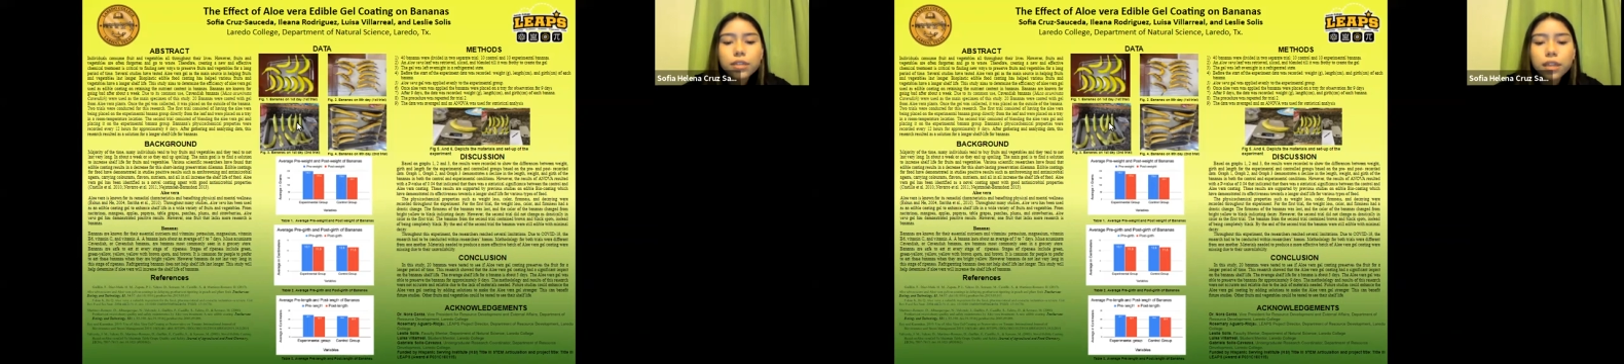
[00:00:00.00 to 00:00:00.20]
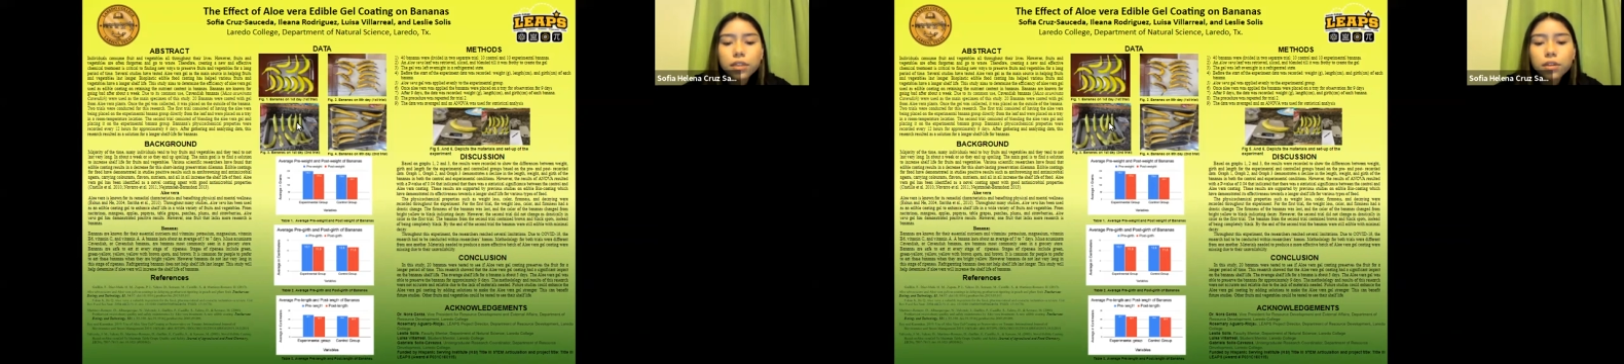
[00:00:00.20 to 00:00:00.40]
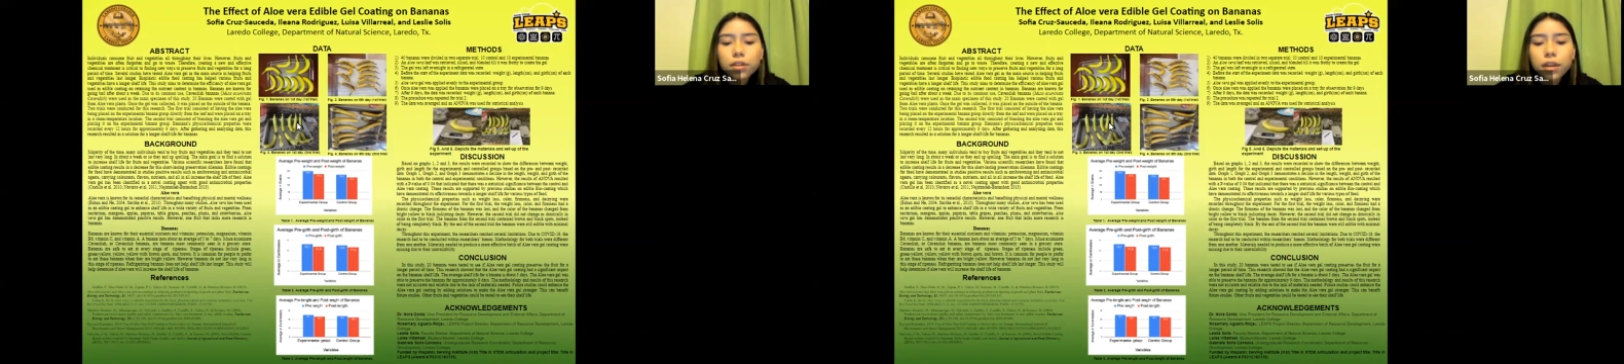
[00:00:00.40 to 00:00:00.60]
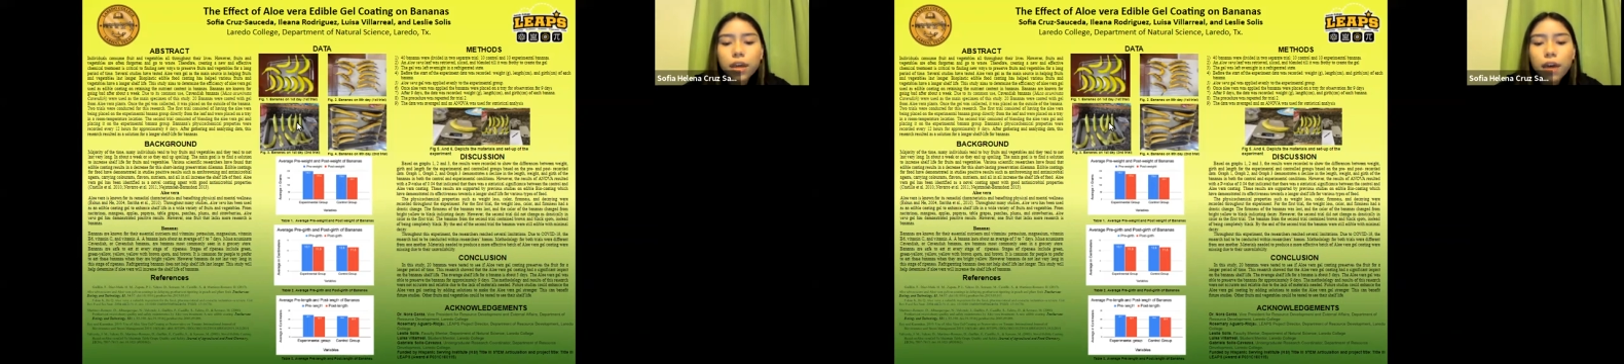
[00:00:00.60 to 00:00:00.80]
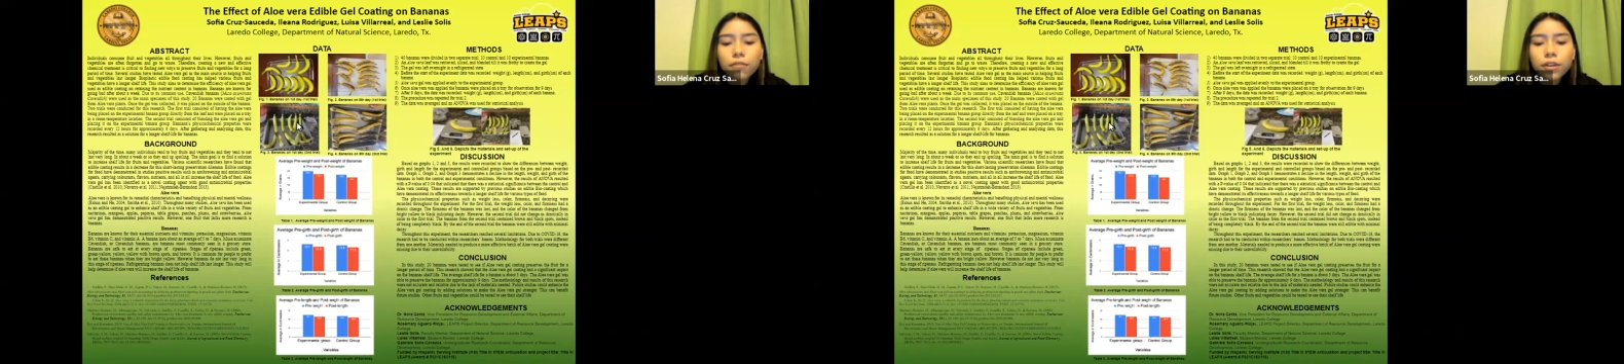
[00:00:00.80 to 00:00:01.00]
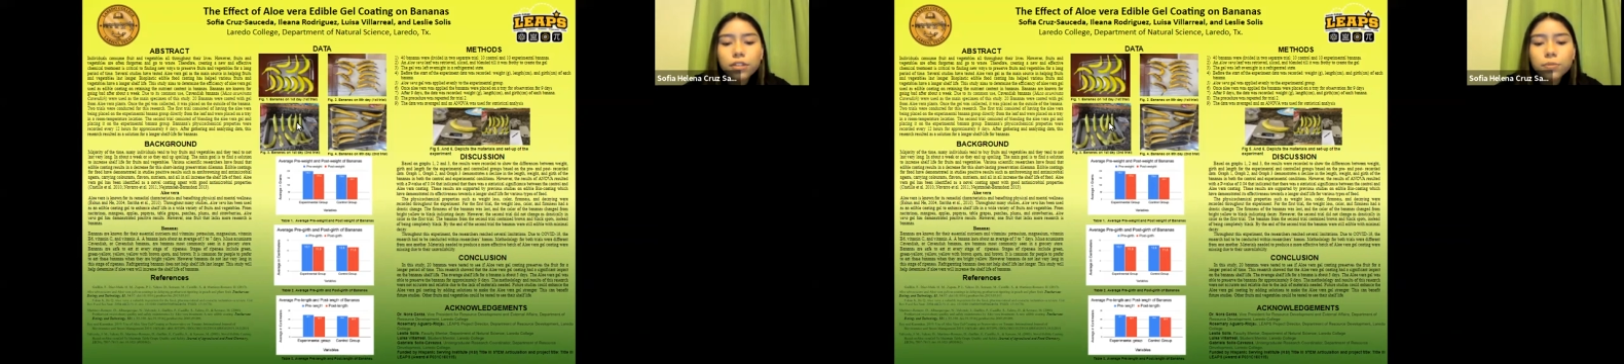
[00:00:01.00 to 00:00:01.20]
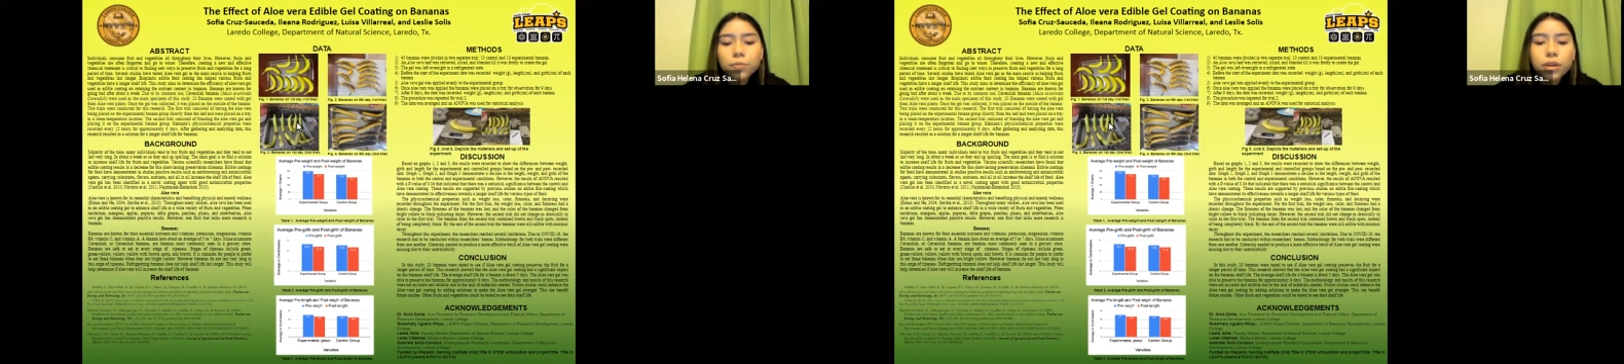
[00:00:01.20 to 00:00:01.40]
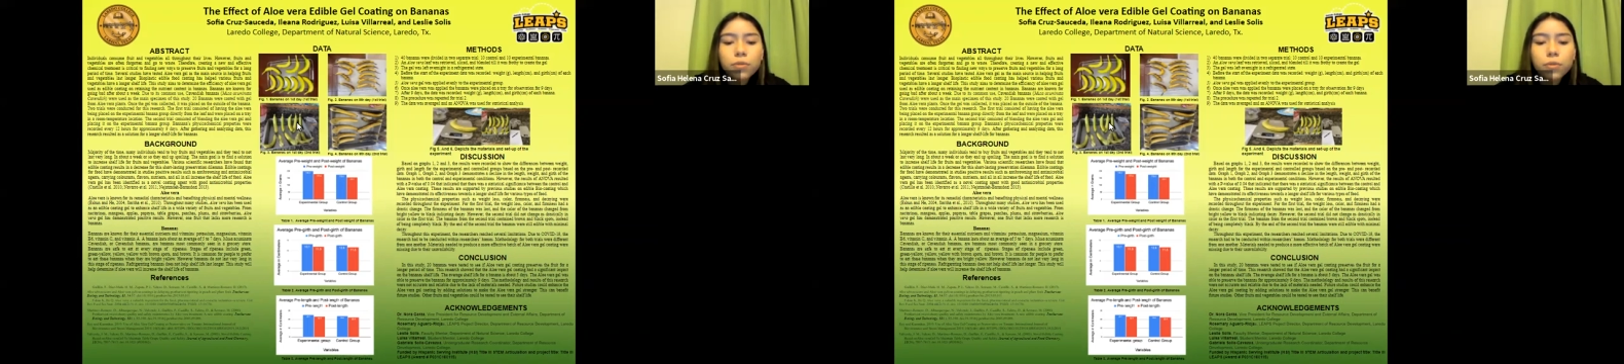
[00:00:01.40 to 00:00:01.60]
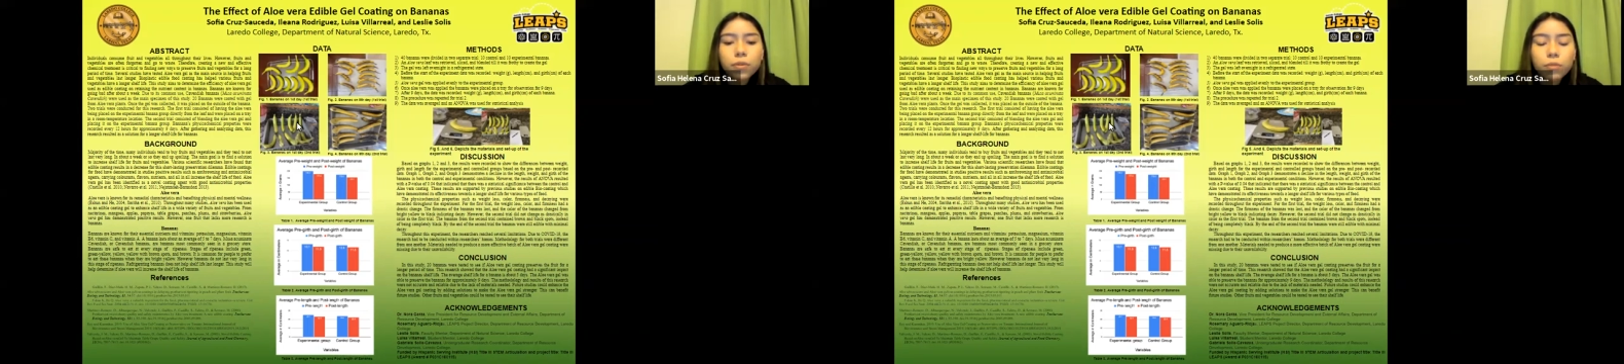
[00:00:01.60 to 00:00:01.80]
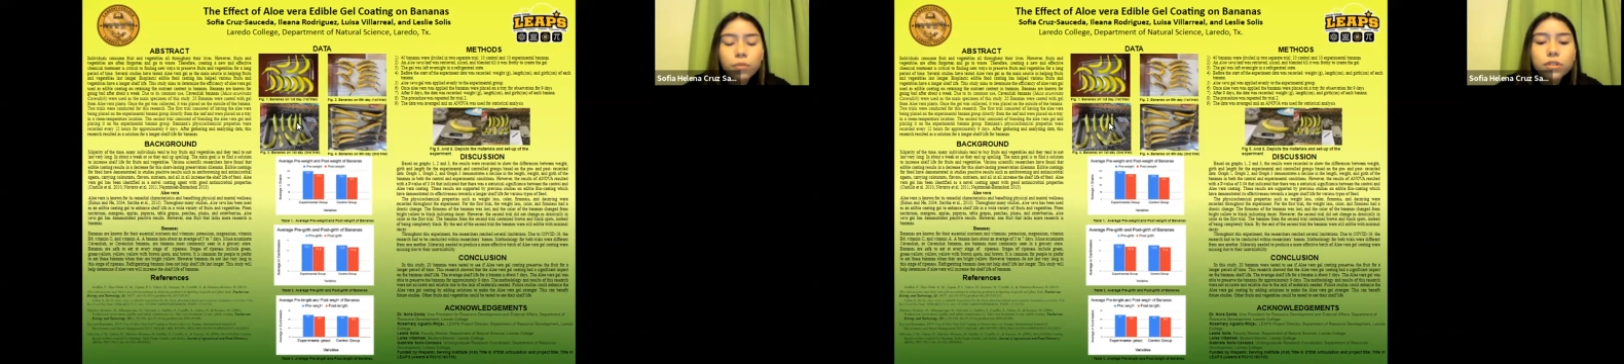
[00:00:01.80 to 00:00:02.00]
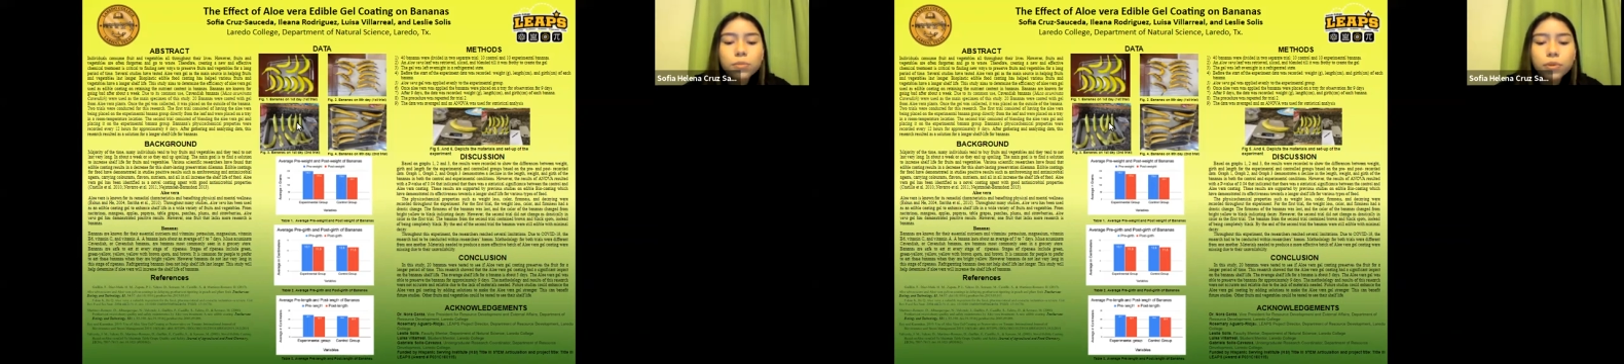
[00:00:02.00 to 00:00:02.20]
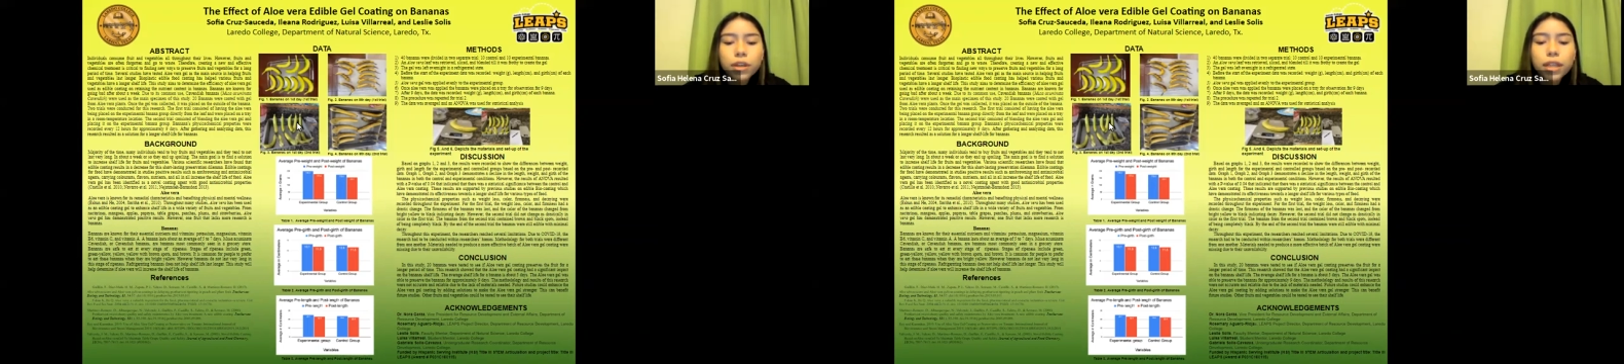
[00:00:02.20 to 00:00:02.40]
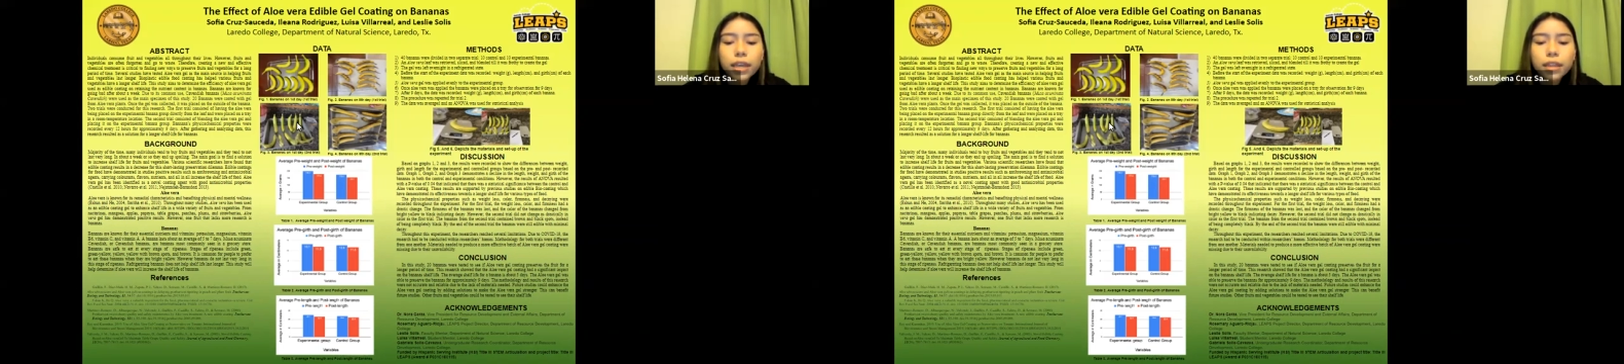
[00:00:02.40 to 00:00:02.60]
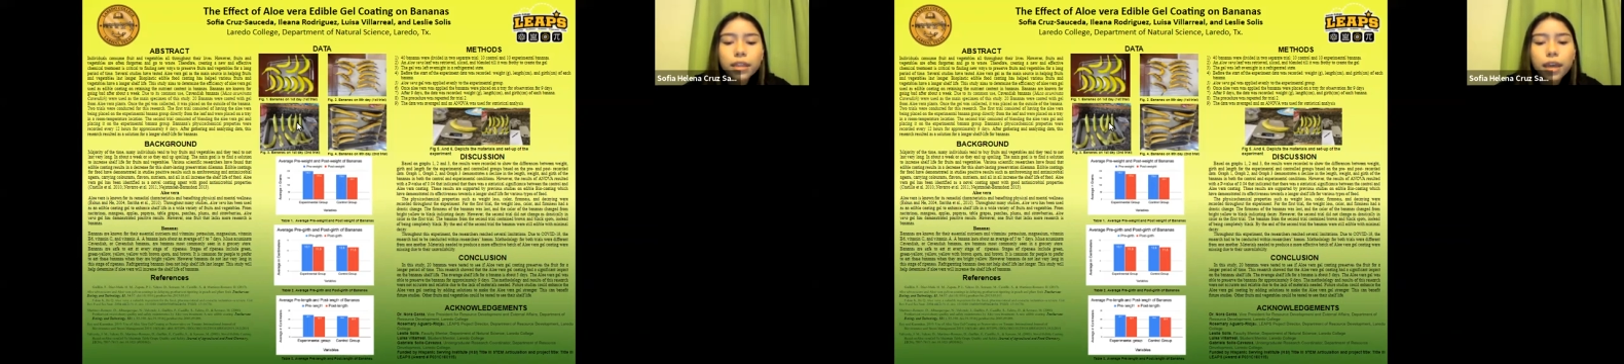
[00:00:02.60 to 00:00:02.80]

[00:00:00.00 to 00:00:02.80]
see that the average it was the pre-length